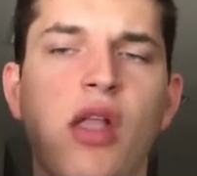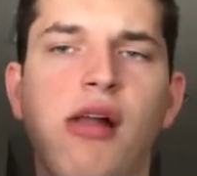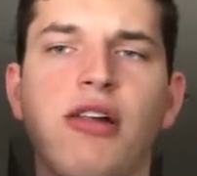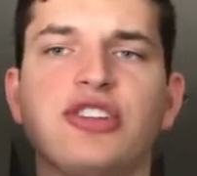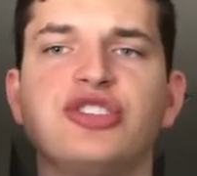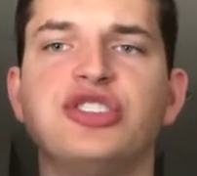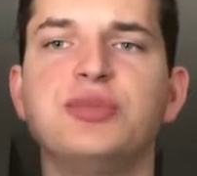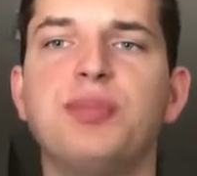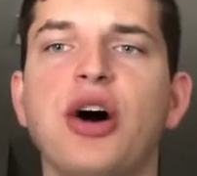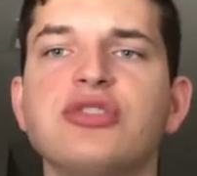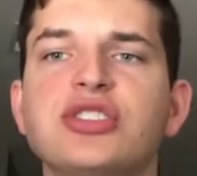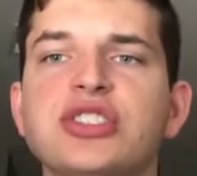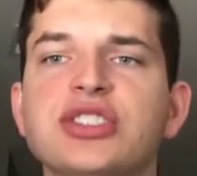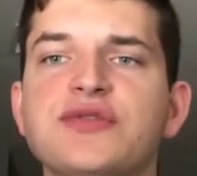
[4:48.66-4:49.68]
Like she
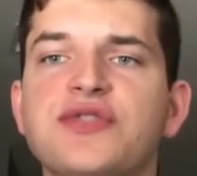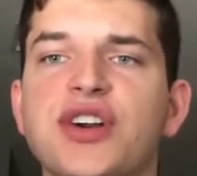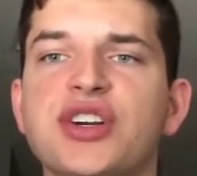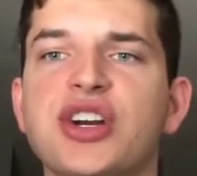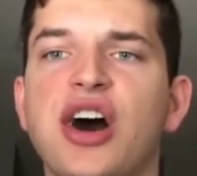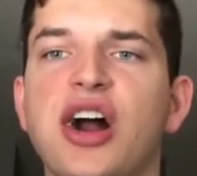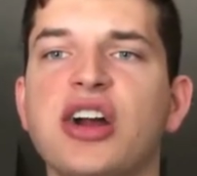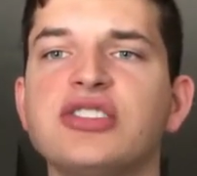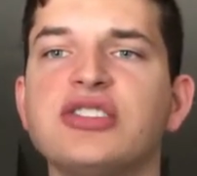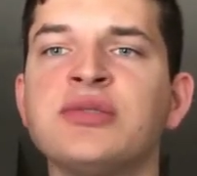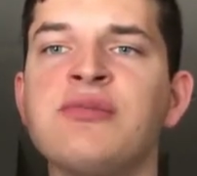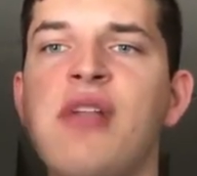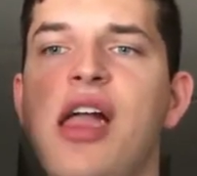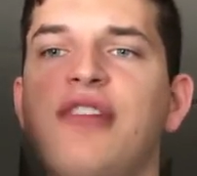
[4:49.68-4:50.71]
poses in front of cars.
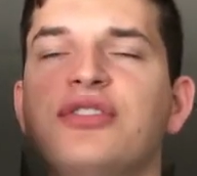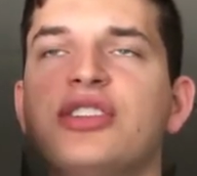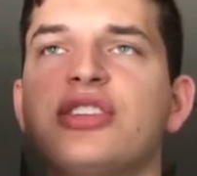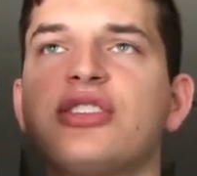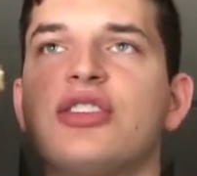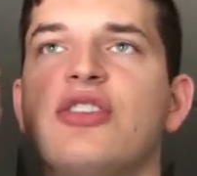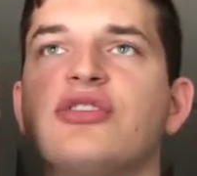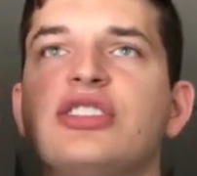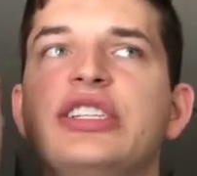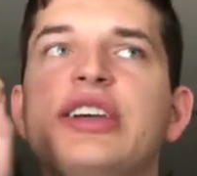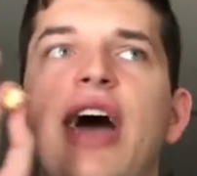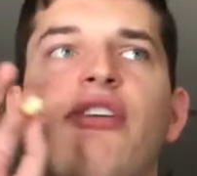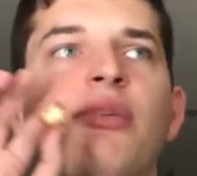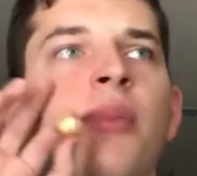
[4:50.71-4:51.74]
If you look closely,
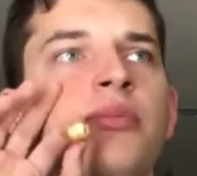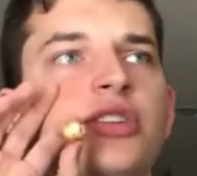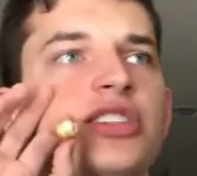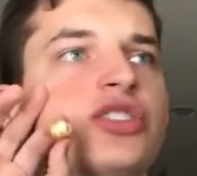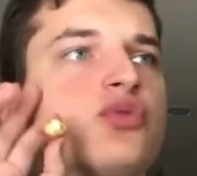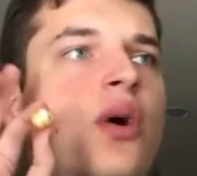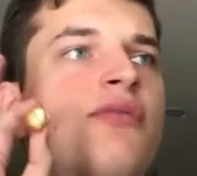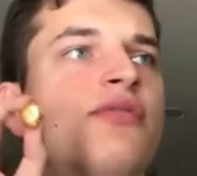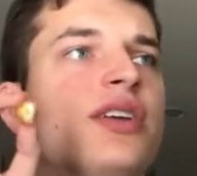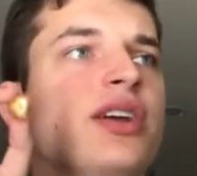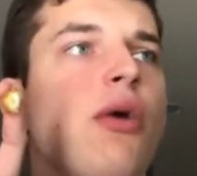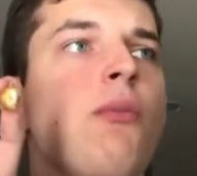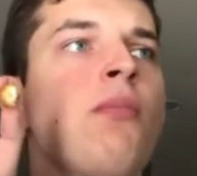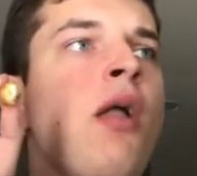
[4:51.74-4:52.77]
I remember this one
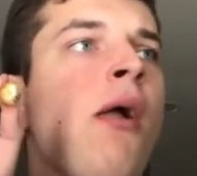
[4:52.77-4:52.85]
video.